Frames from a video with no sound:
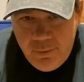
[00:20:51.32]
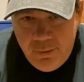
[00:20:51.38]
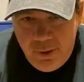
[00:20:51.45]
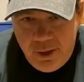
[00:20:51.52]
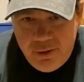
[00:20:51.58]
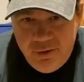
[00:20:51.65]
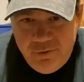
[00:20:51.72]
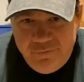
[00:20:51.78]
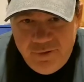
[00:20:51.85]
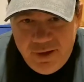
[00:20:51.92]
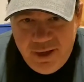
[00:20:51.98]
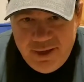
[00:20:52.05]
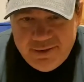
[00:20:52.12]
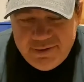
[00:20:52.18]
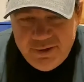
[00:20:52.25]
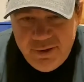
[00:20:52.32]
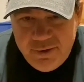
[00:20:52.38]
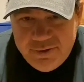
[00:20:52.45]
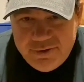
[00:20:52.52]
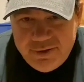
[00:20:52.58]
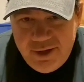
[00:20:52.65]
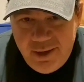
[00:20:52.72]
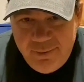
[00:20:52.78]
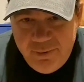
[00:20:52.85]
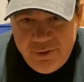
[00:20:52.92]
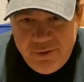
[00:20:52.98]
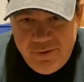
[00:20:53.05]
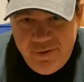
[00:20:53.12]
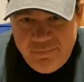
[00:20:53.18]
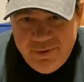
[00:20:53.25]
I don't know if you guys noticed or not, but we
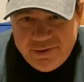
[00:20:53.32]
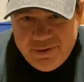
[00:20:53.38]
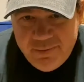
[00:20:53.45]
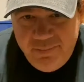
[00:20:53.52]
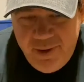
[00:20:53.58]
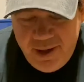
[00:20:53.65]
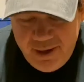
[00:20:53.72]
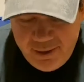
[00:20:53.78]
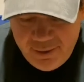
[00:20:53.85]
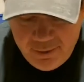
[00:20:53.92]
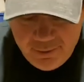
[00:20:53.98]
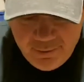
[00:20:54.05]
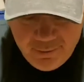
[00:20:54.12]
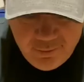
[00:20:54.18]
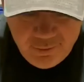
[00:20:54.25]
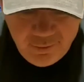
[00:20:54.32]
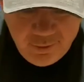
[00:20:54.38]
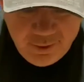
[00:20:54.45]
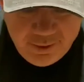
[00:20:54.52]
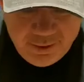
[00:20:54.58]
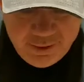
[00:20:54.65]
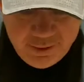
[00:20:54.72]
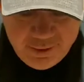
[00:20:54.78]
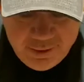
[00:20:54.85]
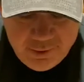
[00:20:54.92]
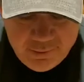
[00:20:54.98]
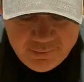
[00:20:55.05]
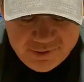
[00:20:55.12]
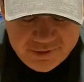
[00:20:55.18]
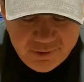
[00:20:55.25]
do have Mr. Peng on
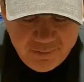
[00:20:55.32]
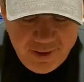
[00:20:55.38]
Mr.